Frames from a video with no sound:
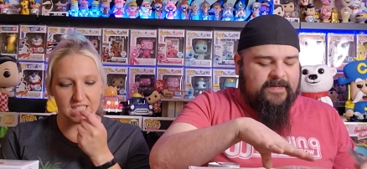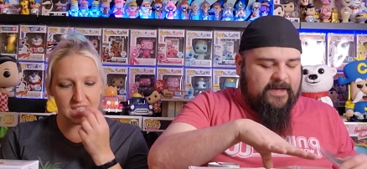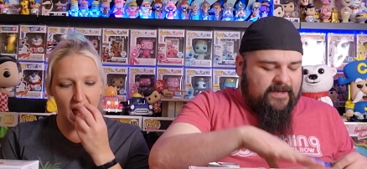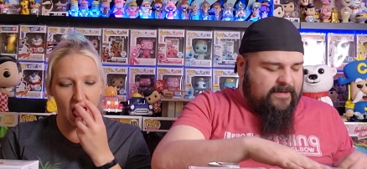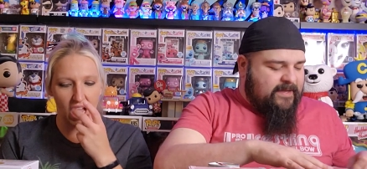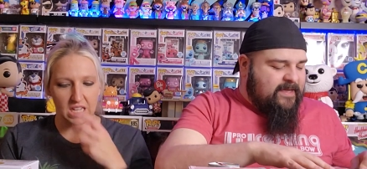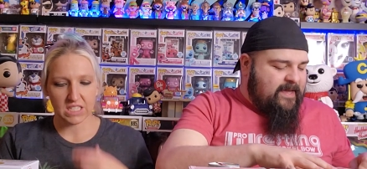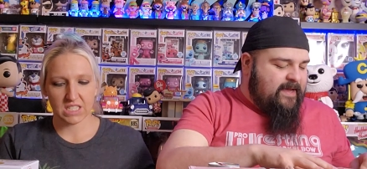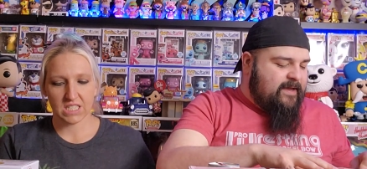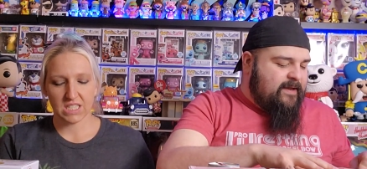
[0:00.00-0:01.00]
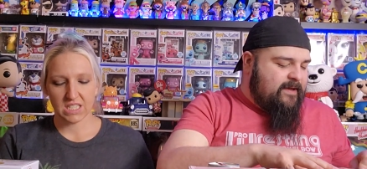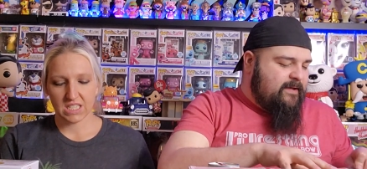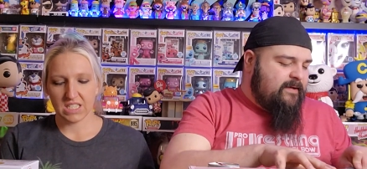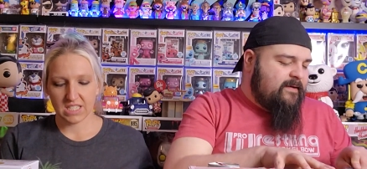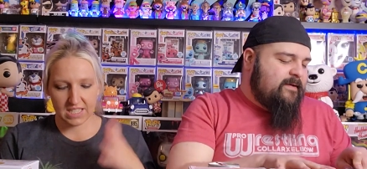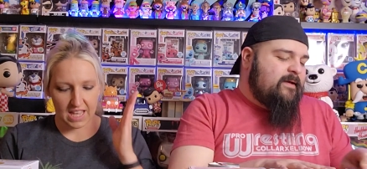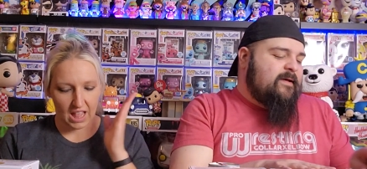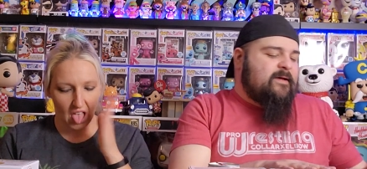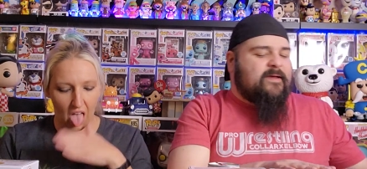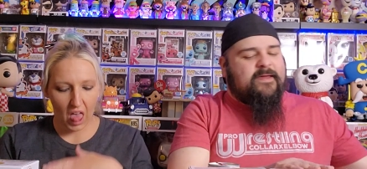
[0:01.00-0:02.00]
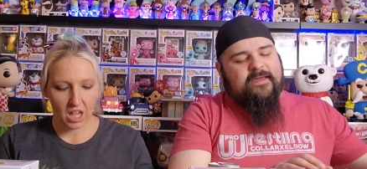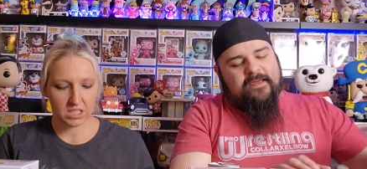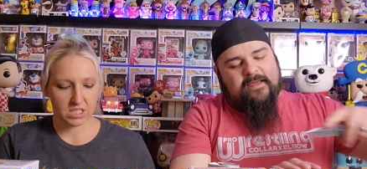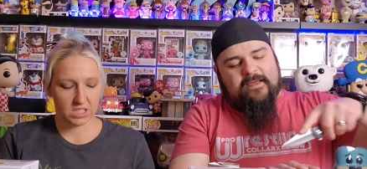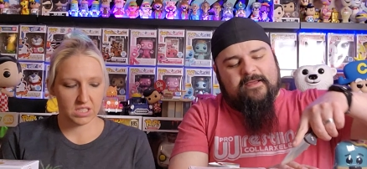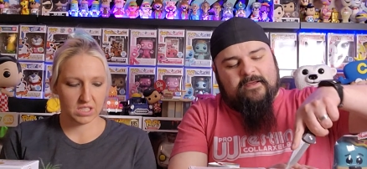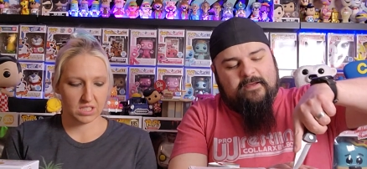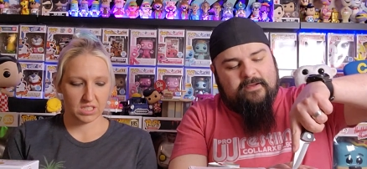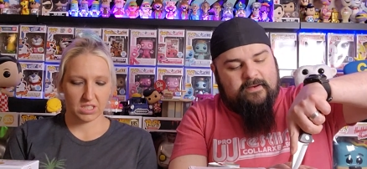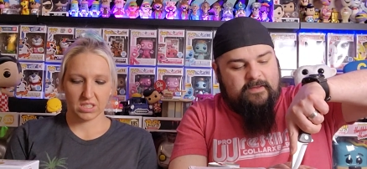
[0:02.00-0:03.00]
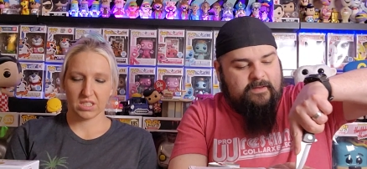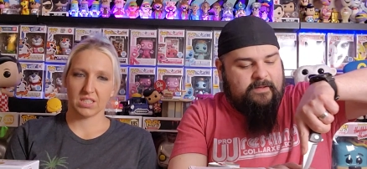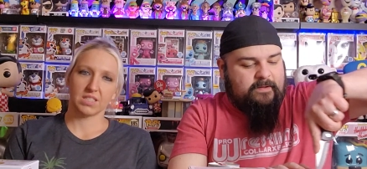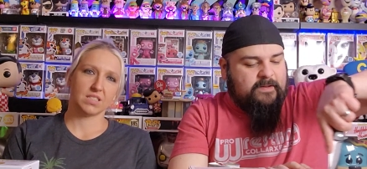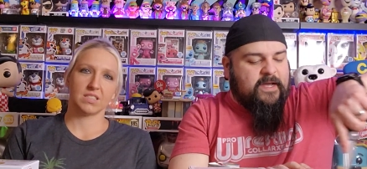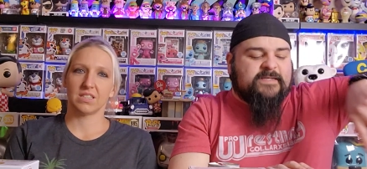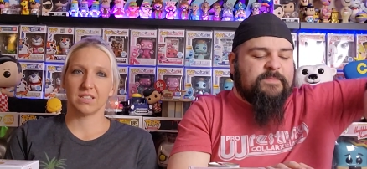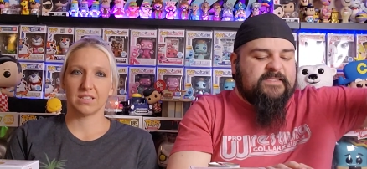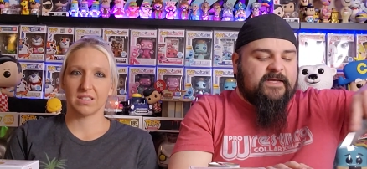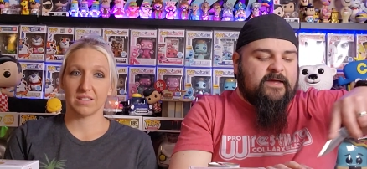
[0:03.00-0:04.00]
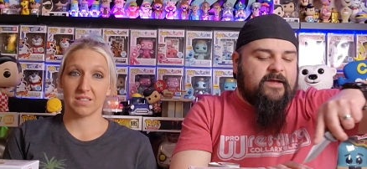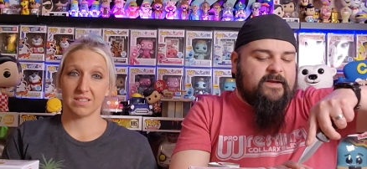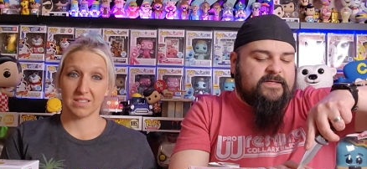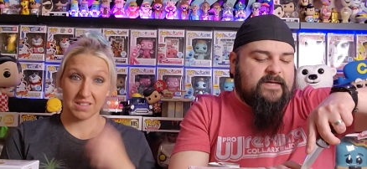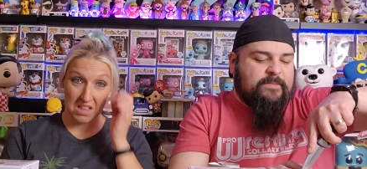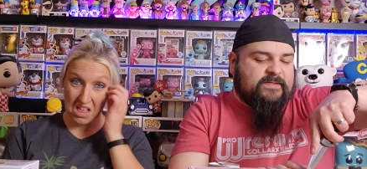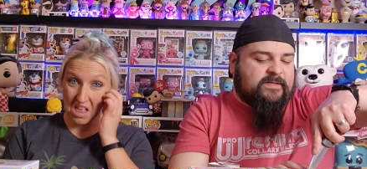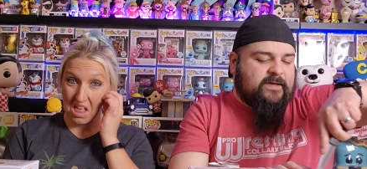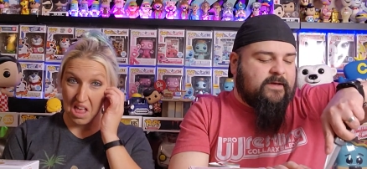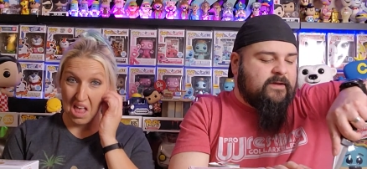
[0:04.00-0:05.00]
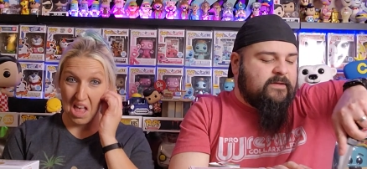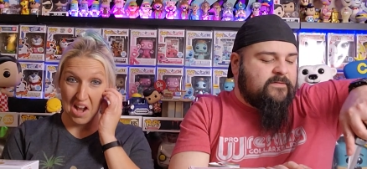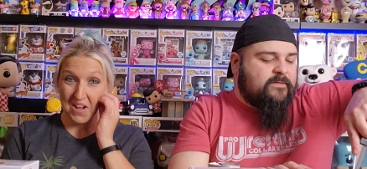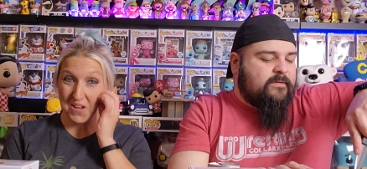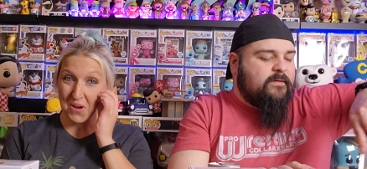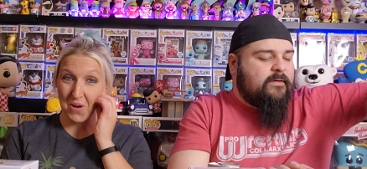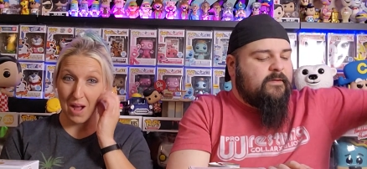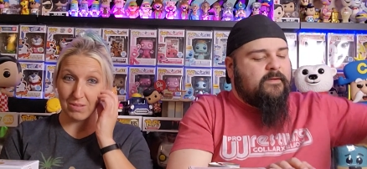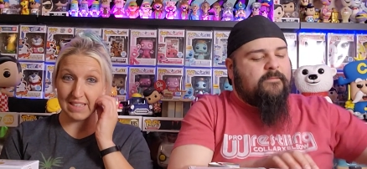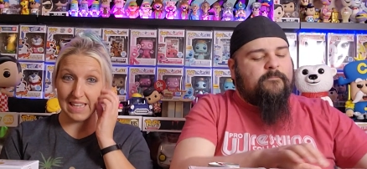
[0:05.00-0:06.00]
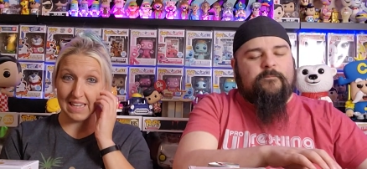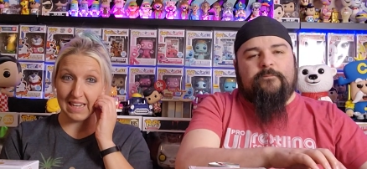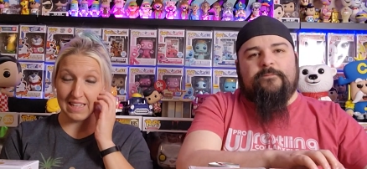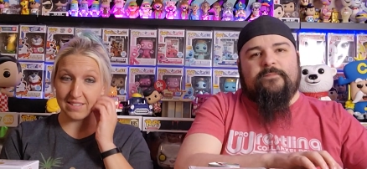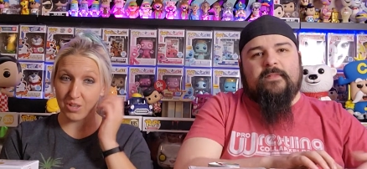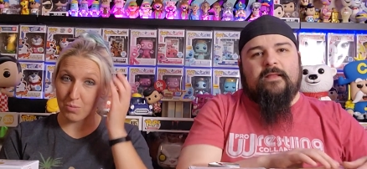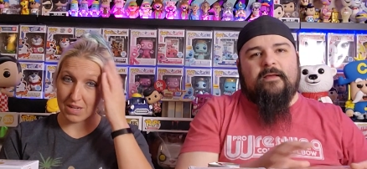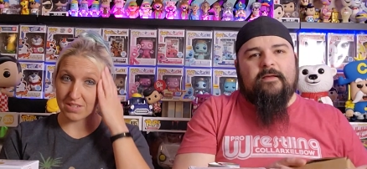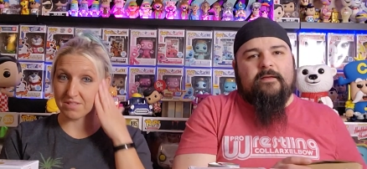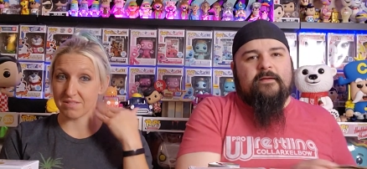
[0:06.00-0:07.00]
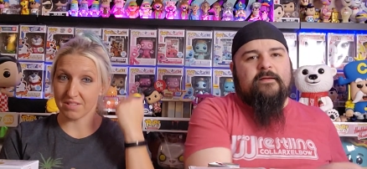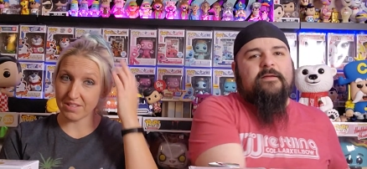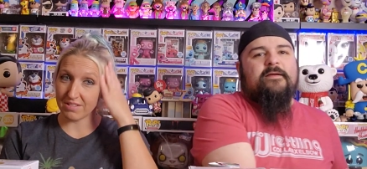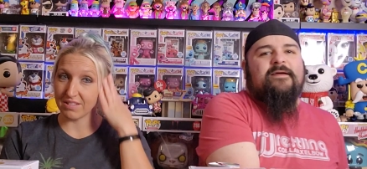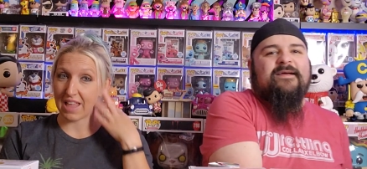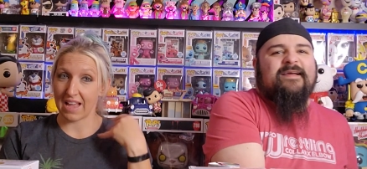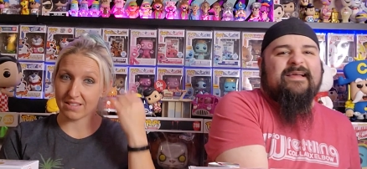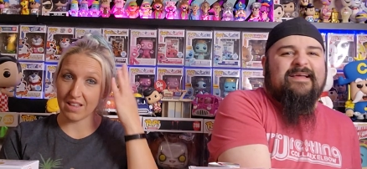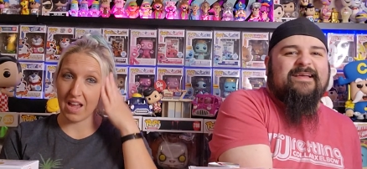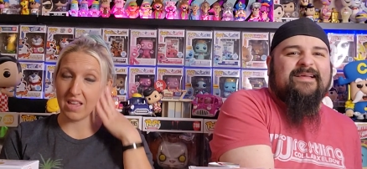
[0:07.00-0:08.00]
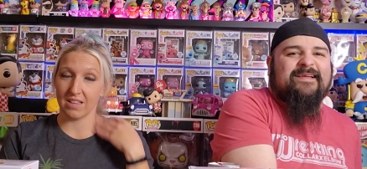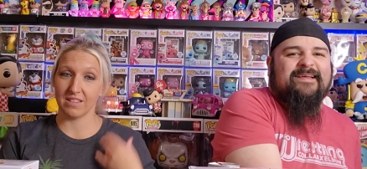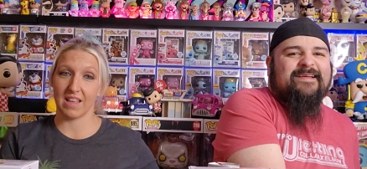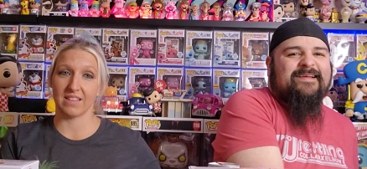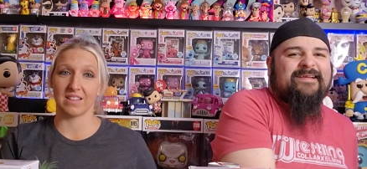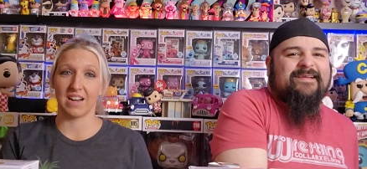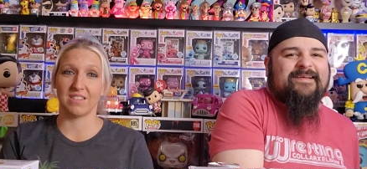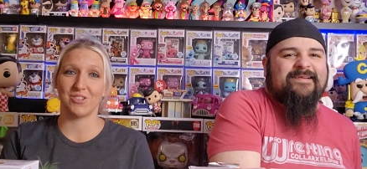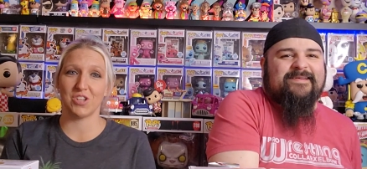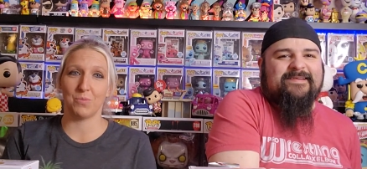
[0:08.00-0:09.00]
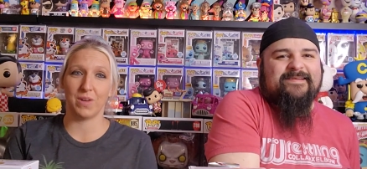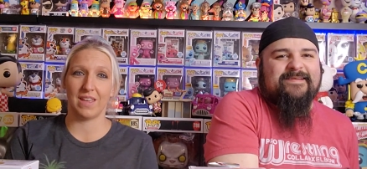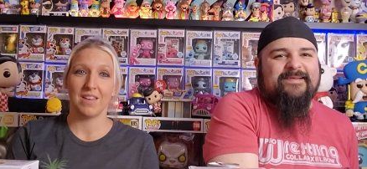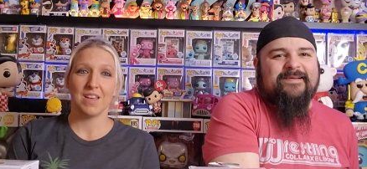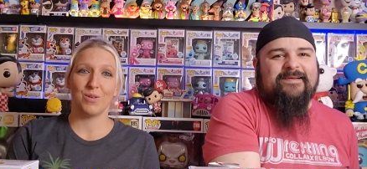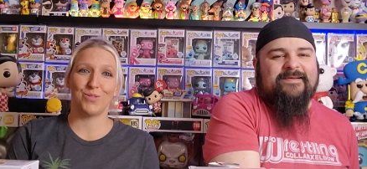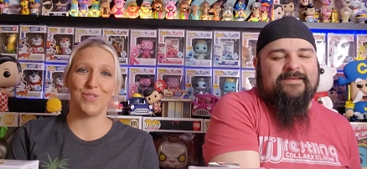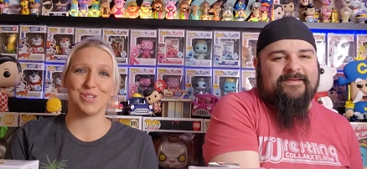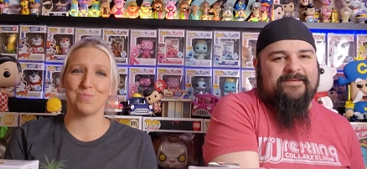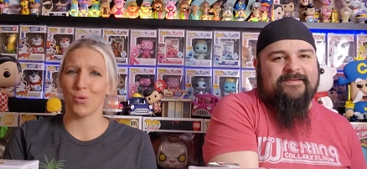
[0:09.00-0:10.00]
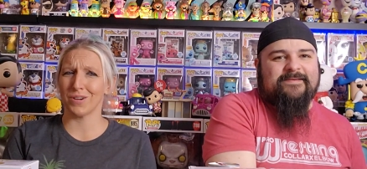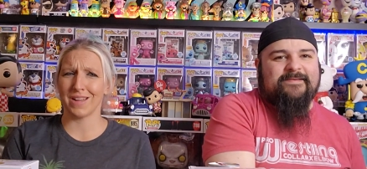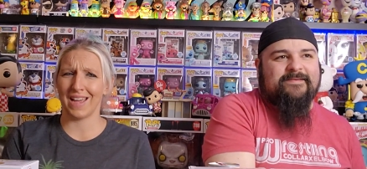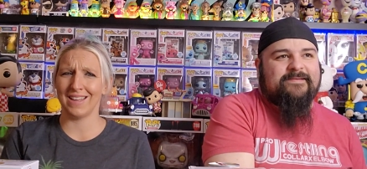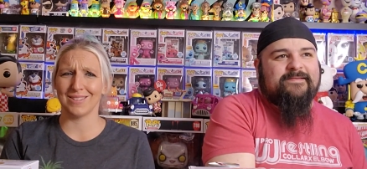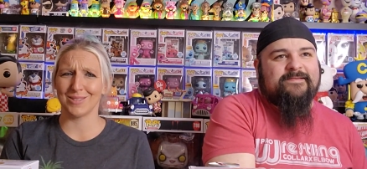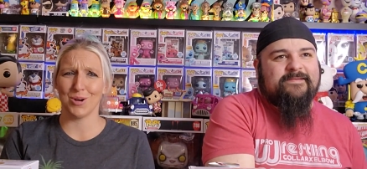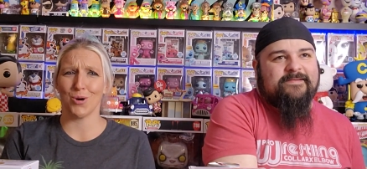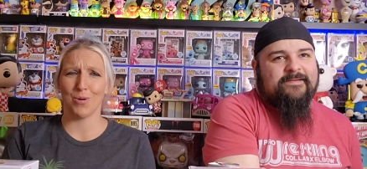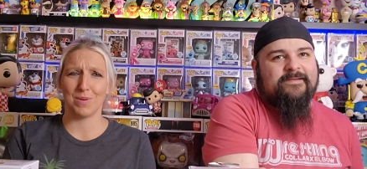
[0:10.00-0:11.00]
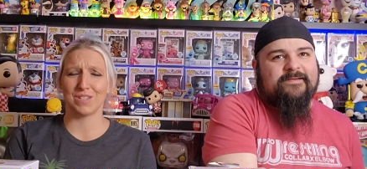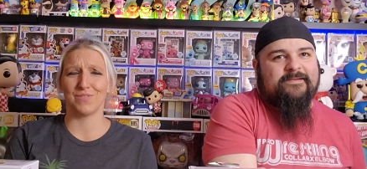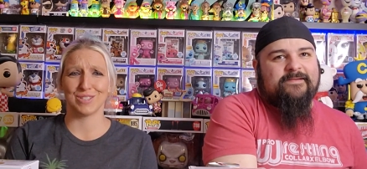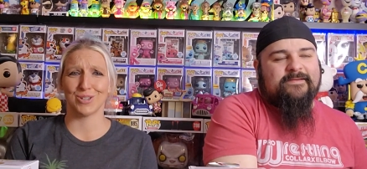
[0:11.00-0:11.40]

Speaker 1: Just the giggity. Giggity. You guys miss the giggities? I miss the giggities.
Speaker 2: Dude, I was giggiting so much last night. Cause last night at the gym we was vision board night. So a bunch of us